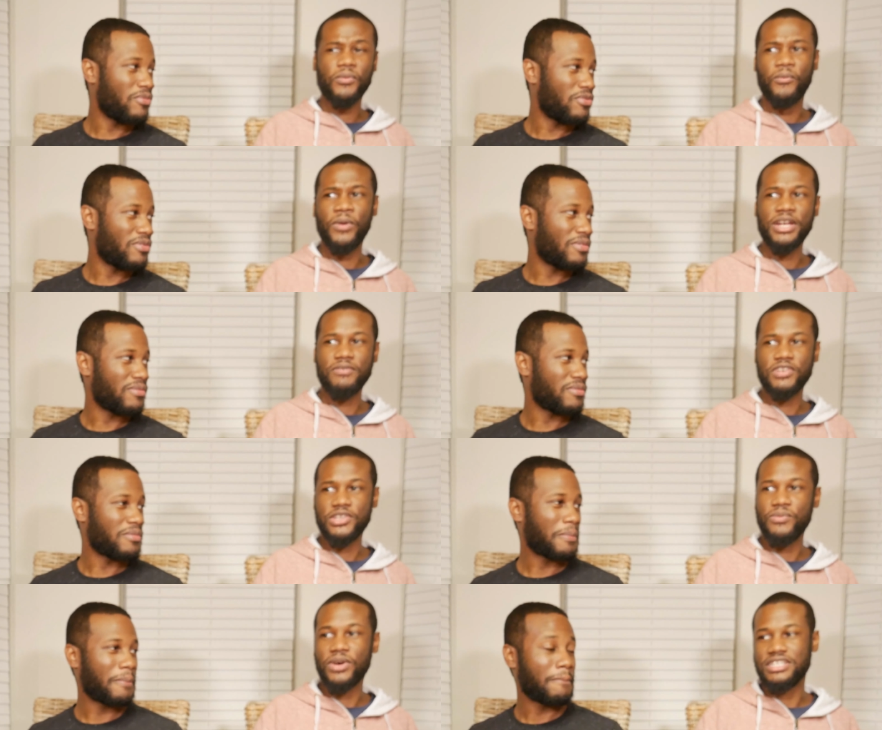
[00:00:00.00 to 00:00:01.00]
Speaker 1: whenever
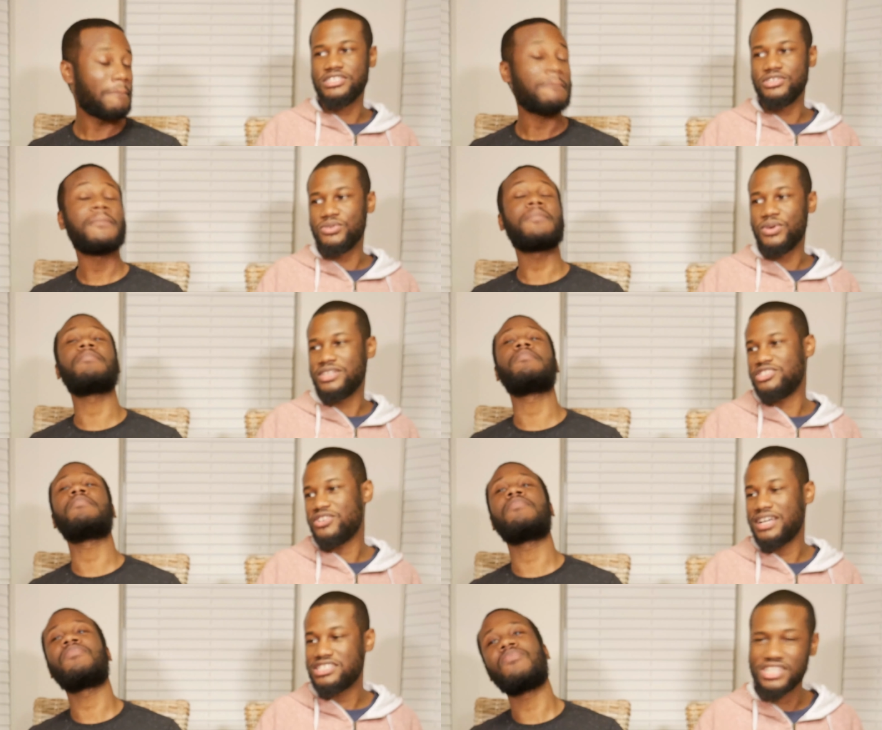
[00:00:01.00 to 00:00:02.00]
you want to do a
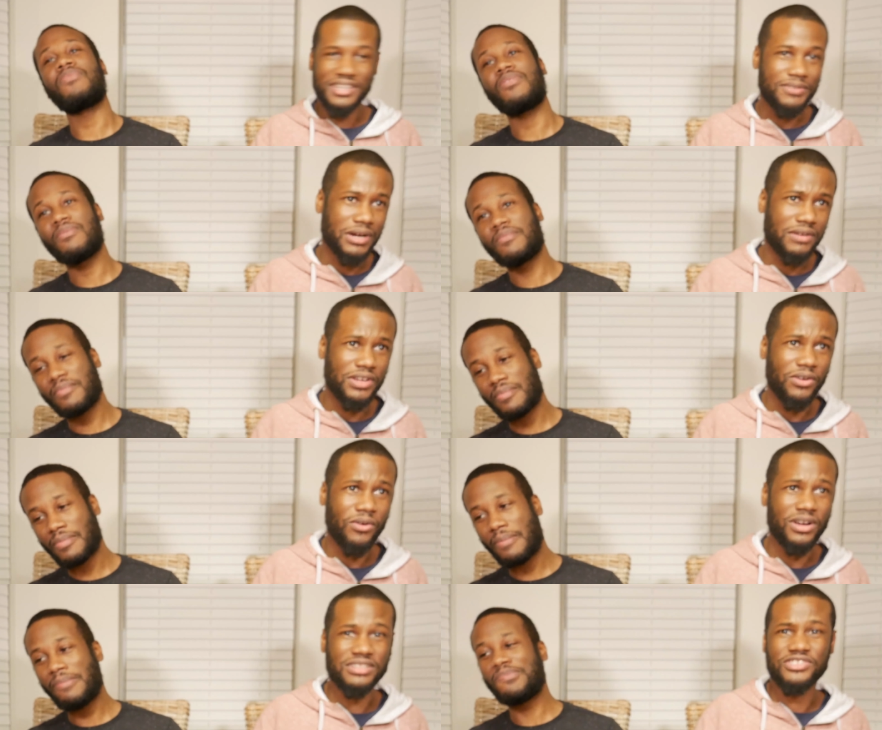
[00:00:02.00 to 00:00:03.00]
Dry January
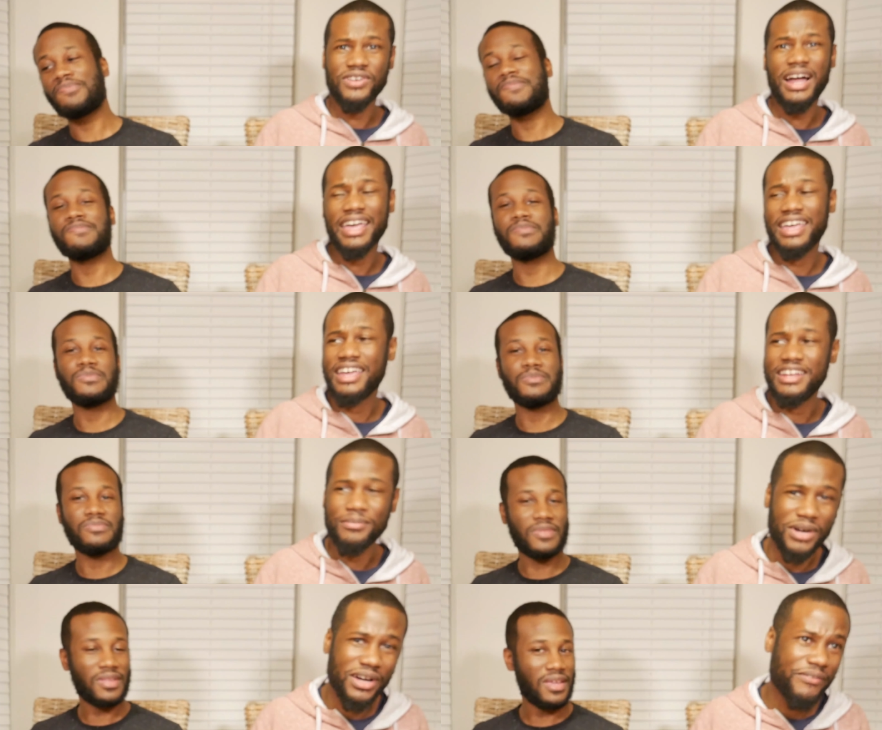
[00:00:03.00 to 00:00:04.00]
or a dry
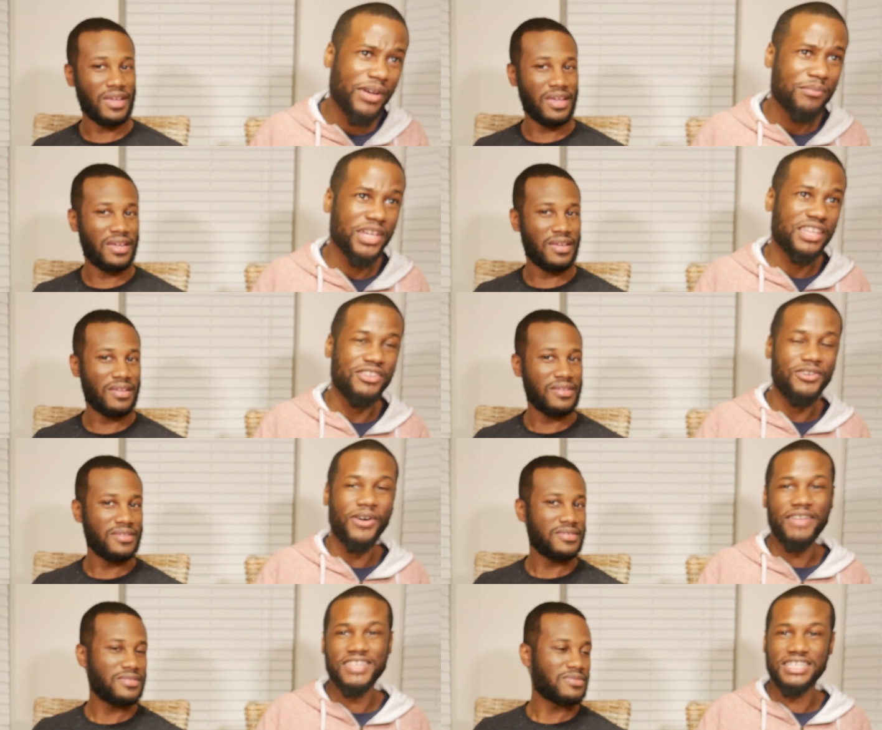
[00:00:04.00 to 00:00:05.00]
any month. I mean, you
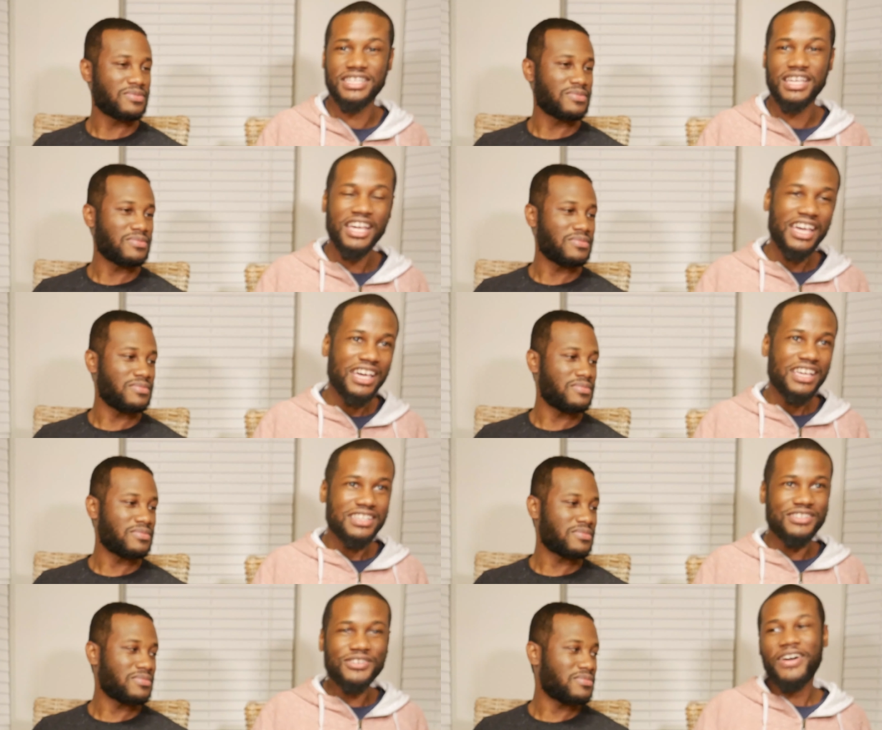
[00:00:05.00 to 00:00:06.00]
don't have to
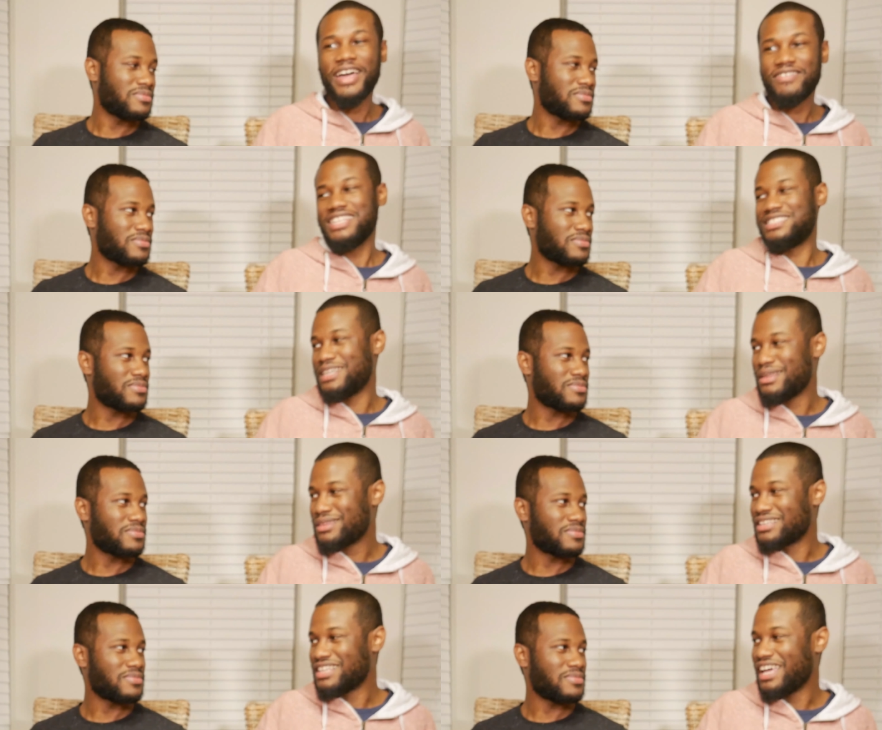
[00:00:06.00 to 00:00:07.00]
you don't have to
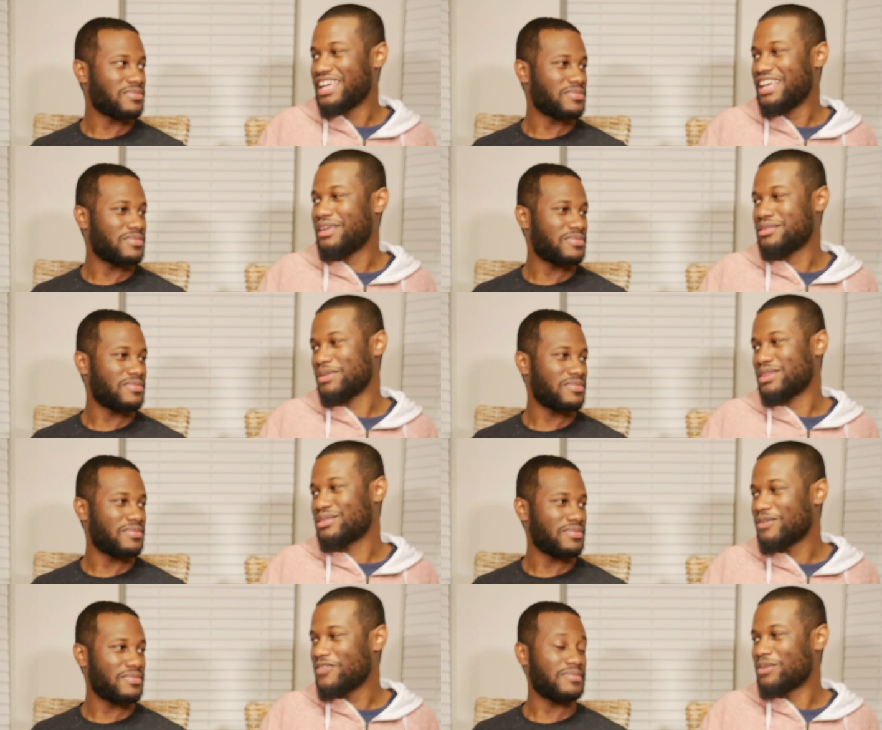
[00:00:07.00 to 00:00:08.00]
designate a
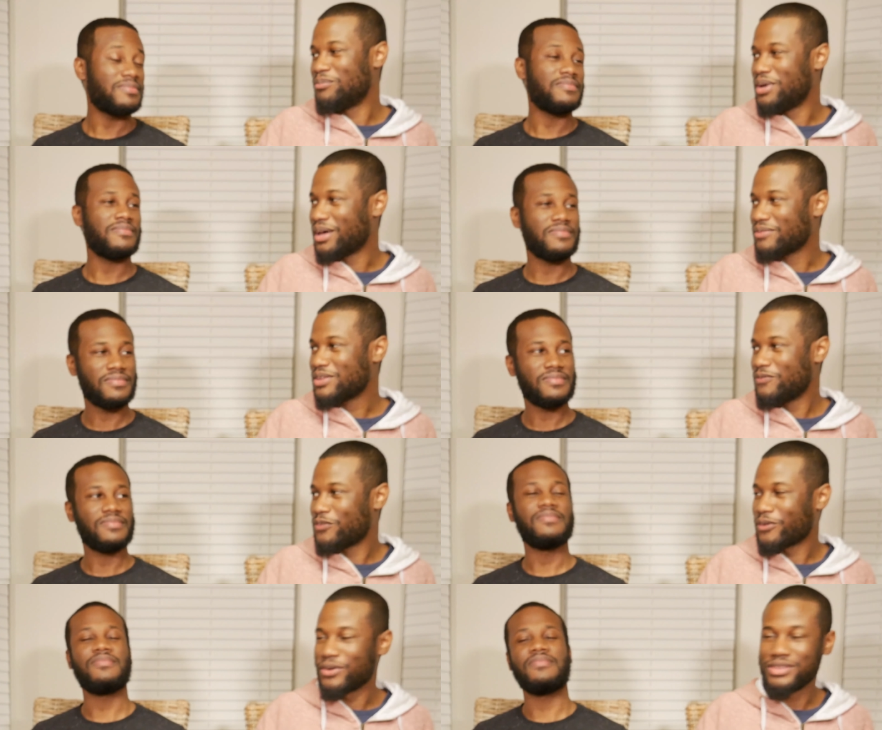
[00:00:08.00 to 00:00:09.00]
specific month
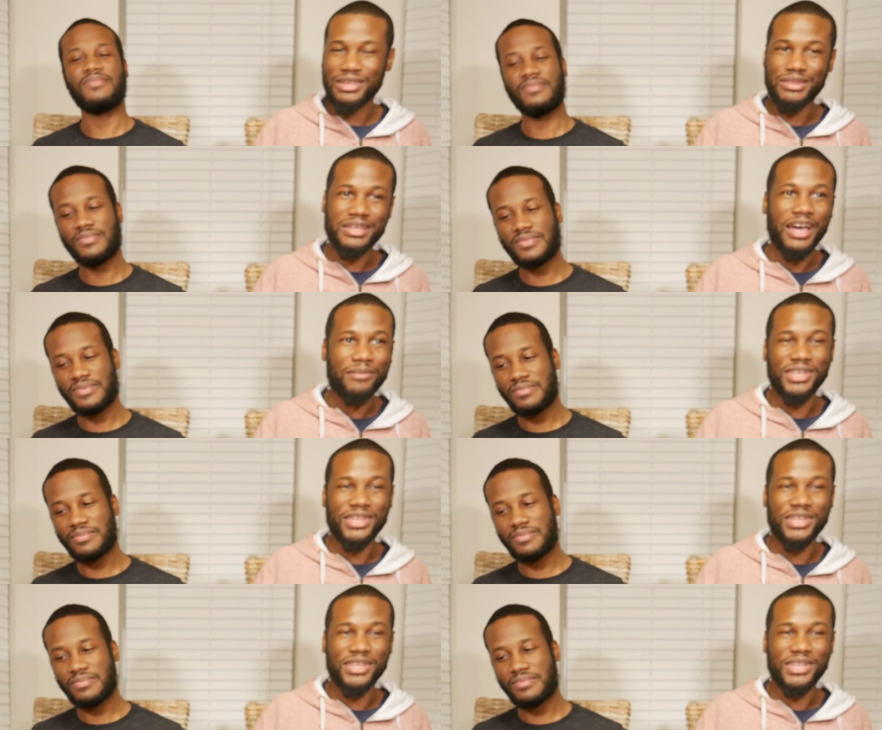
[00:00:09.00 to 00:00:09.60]
for these type